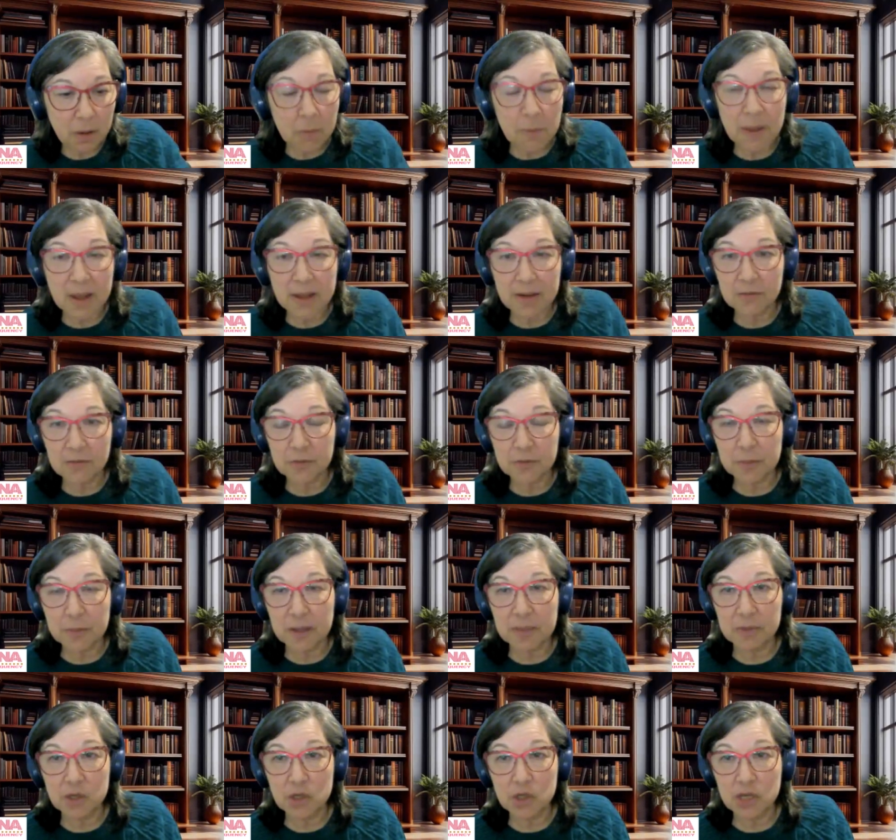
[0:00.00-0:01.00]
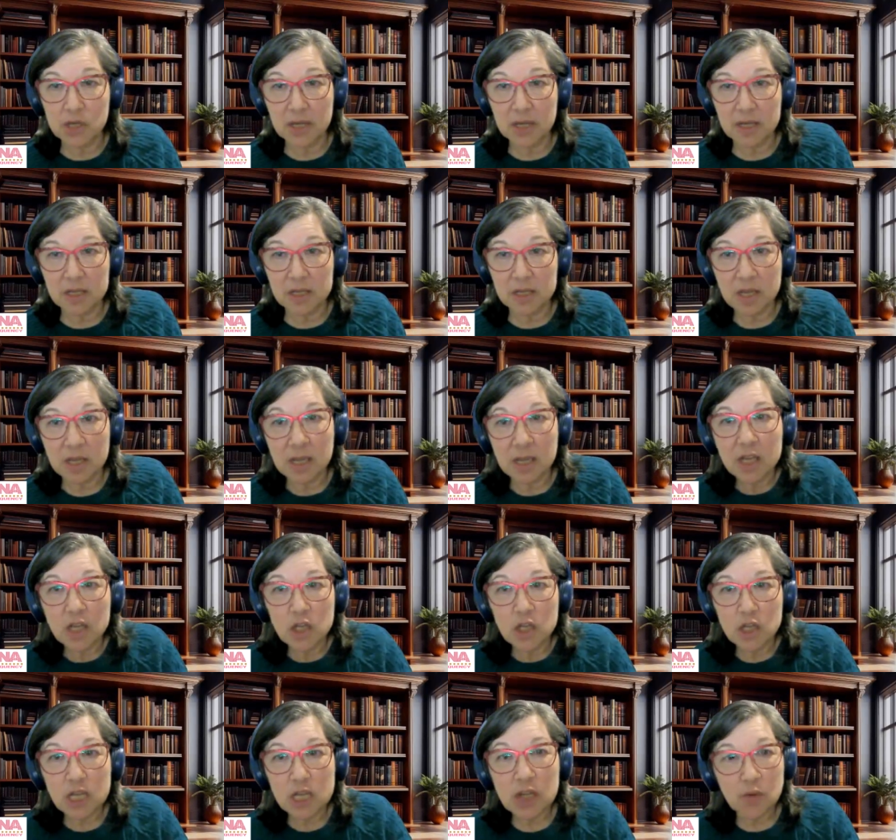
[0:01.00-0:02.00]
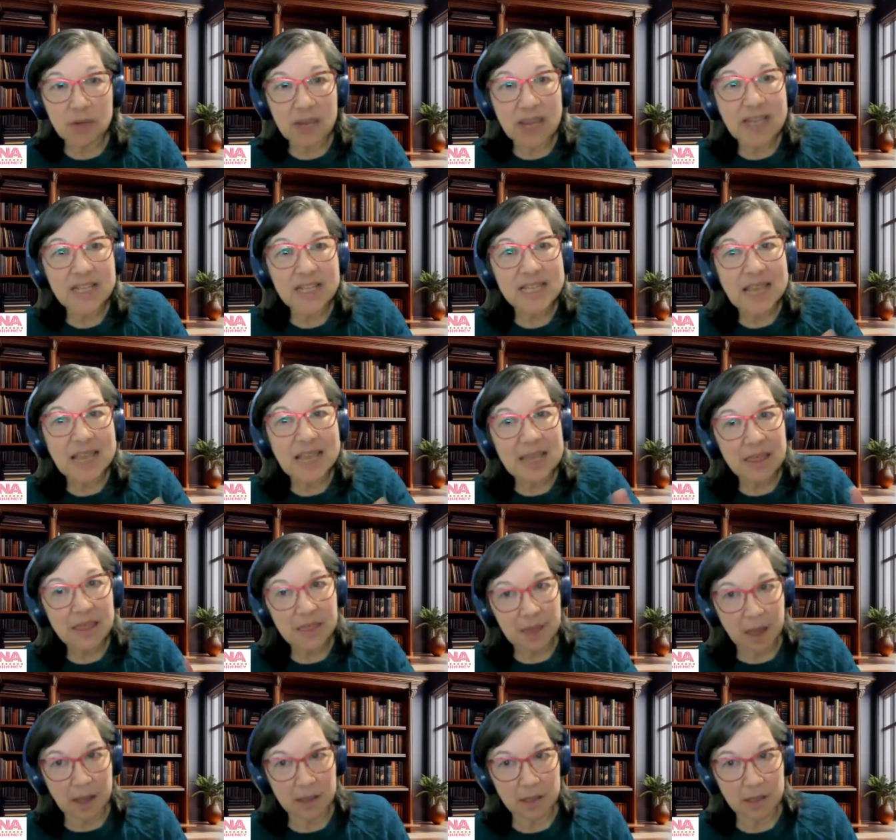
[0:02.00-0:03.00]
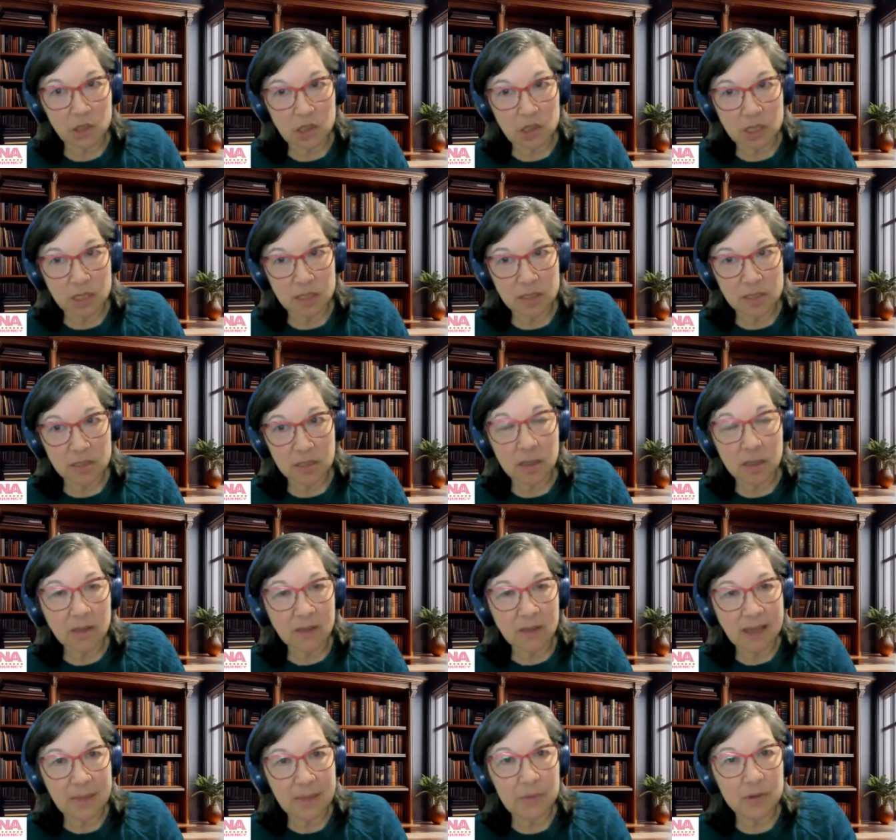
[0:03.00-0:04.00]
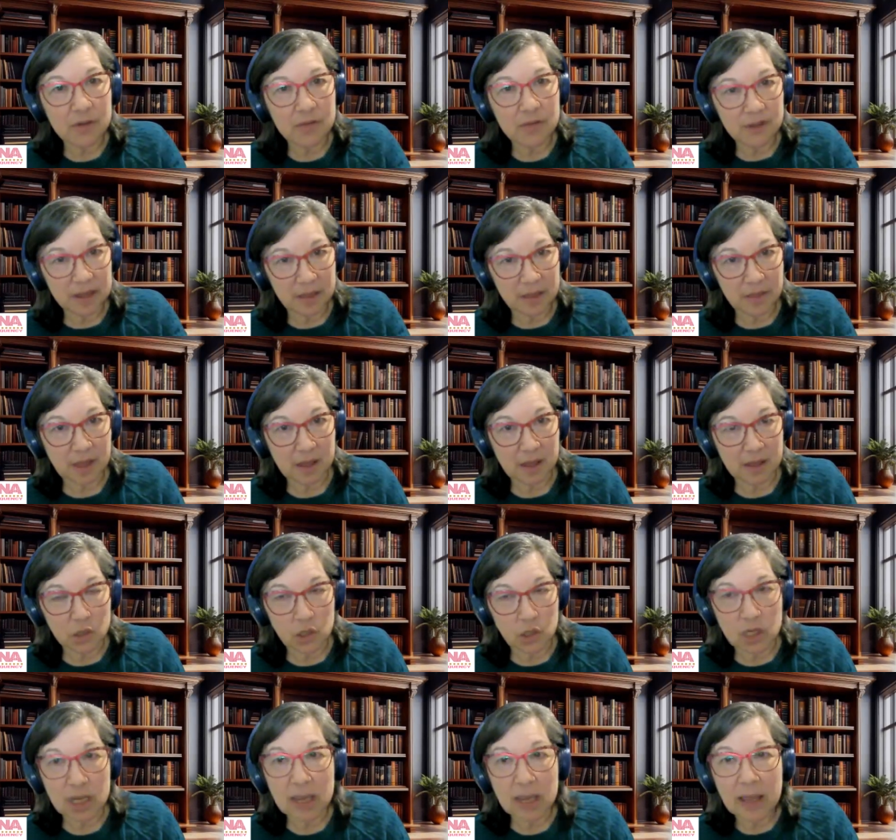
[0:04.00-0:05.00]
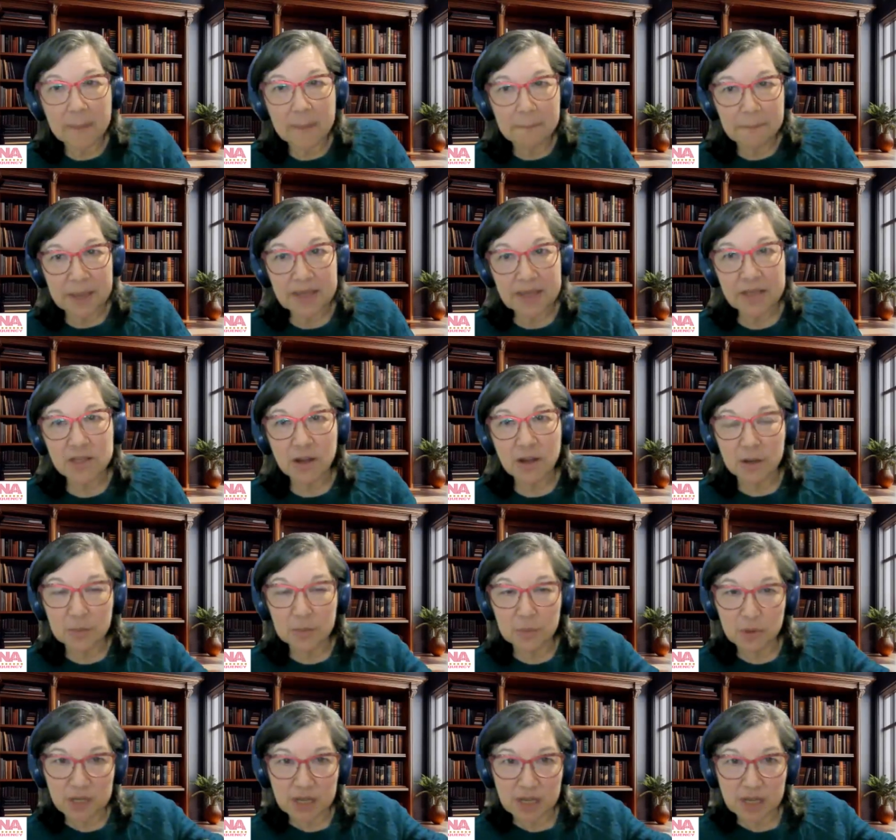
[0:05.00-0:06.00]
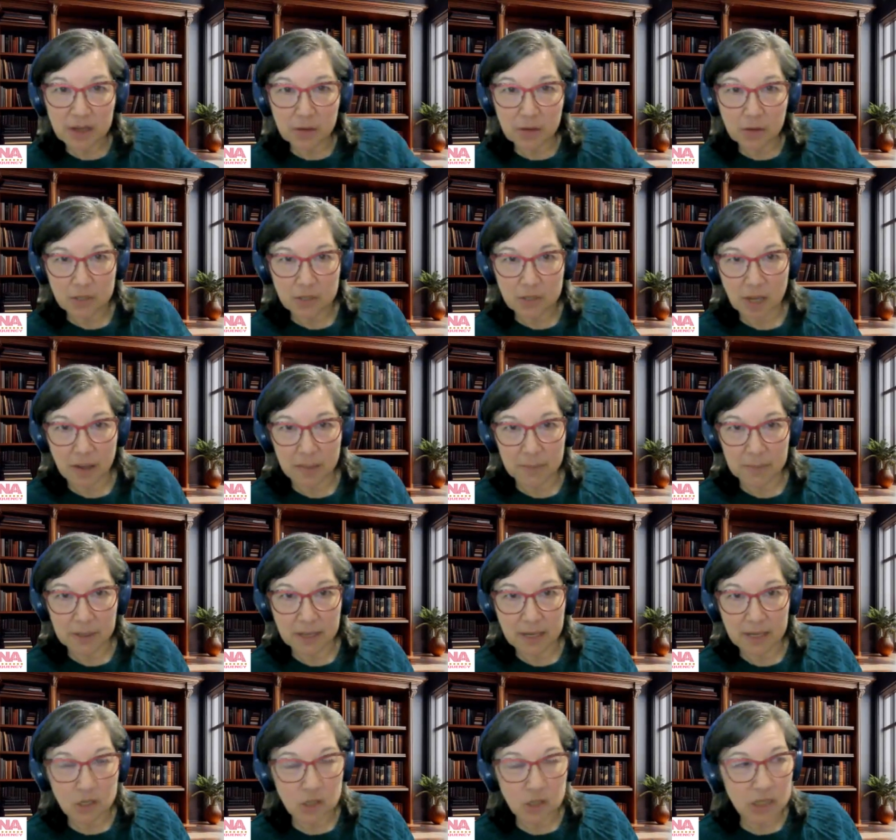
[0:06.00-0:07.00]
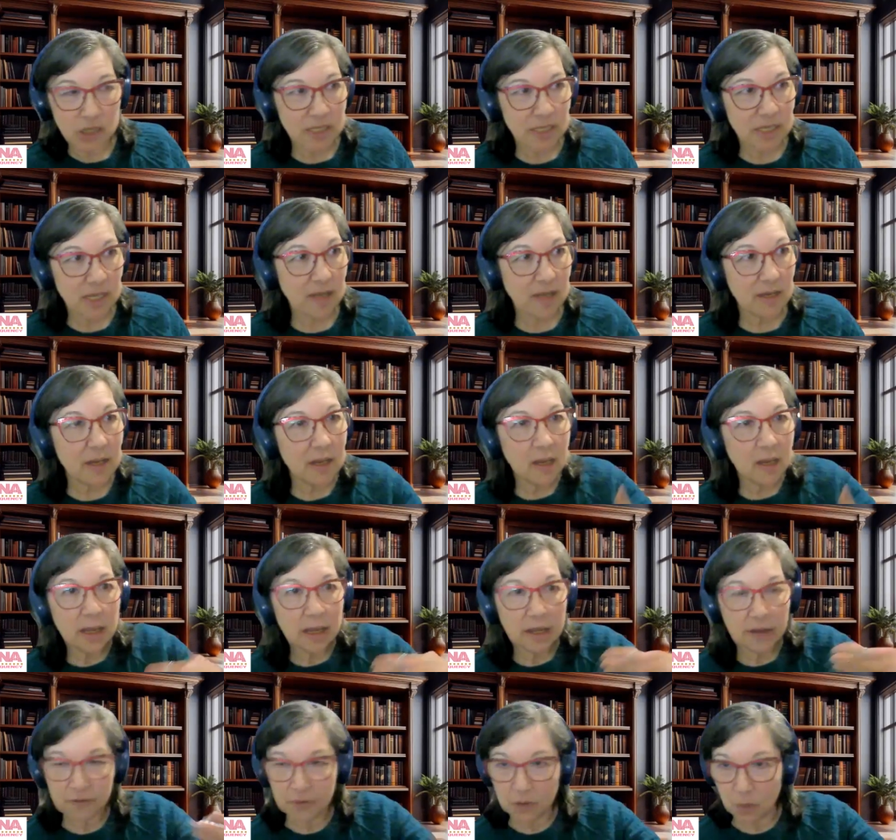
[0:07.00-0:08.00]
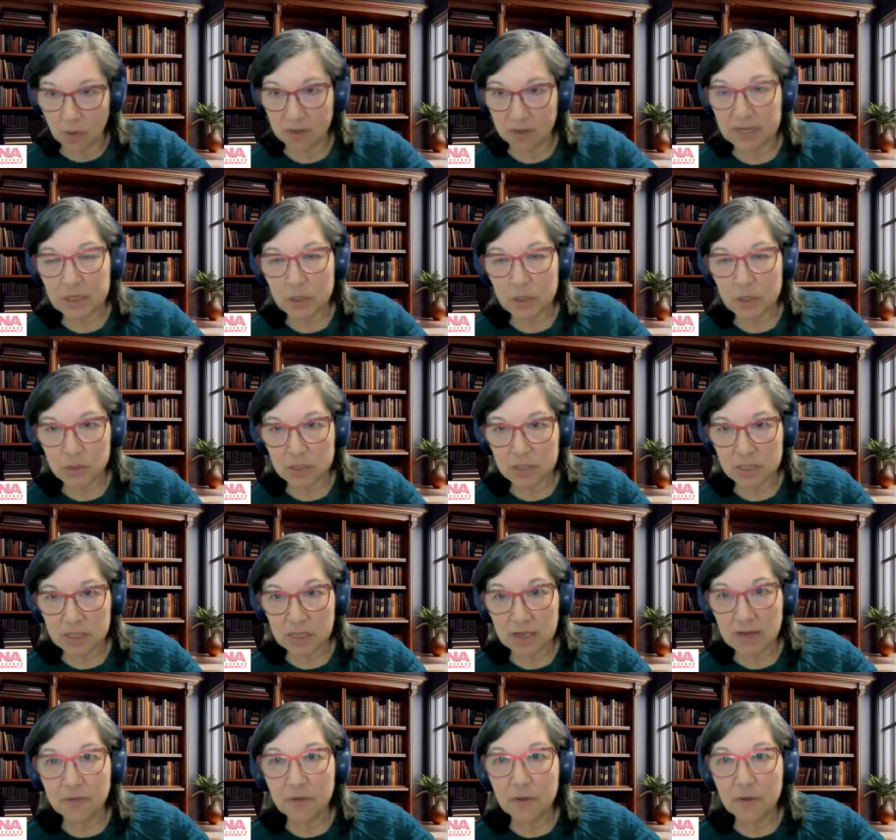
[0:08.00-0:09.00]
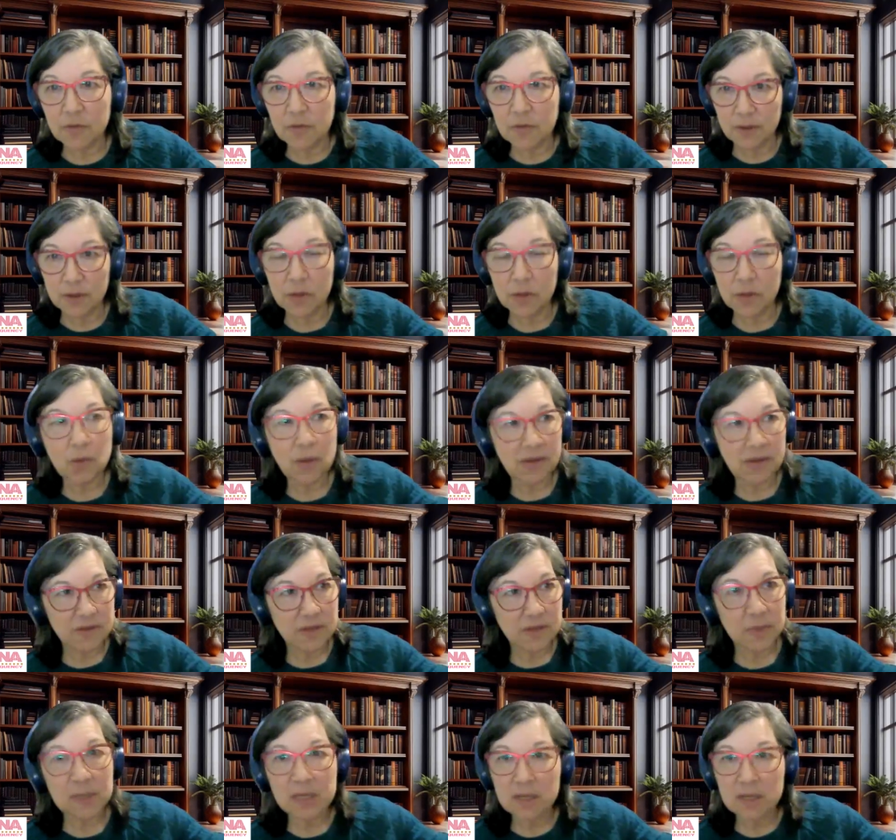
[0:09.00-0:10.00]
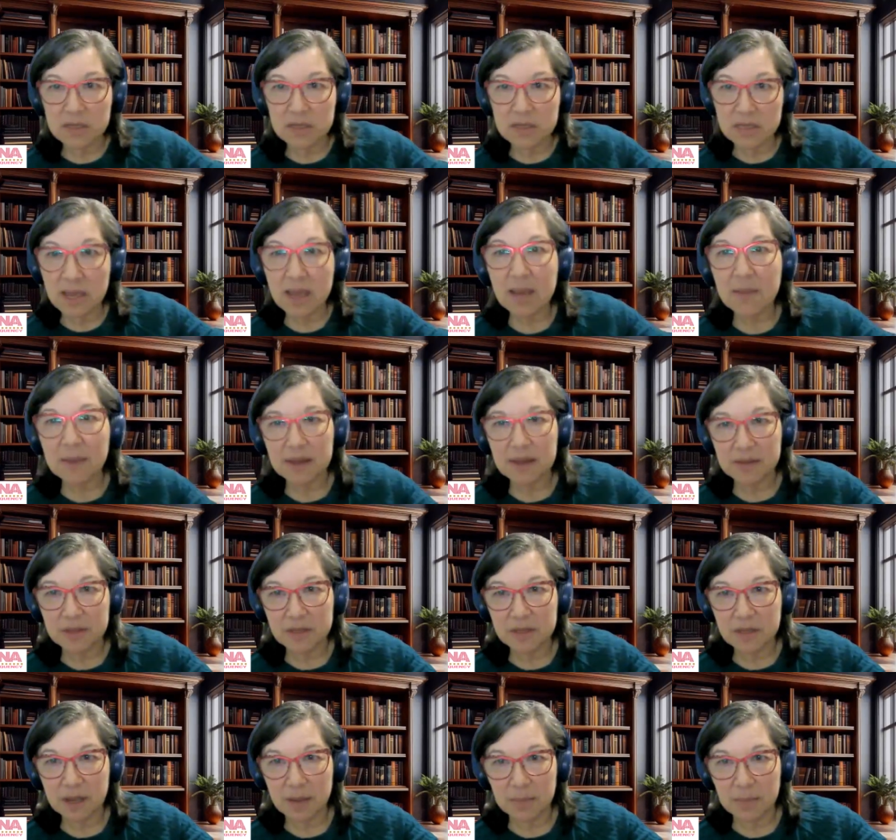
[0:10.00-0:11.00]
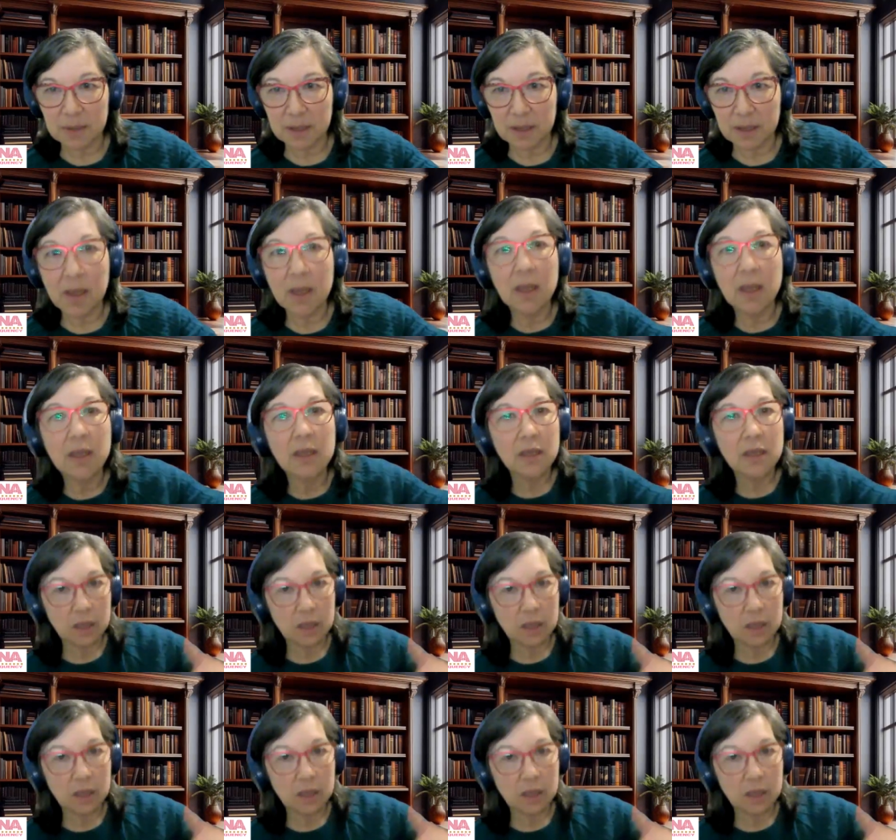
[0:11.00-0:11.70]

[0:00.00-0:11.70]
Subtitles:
her model for publishing is she creates anthologies, a collaborative anthology based on a particular topic. And she said, if you are interested, if you feel you have something to say about this topic,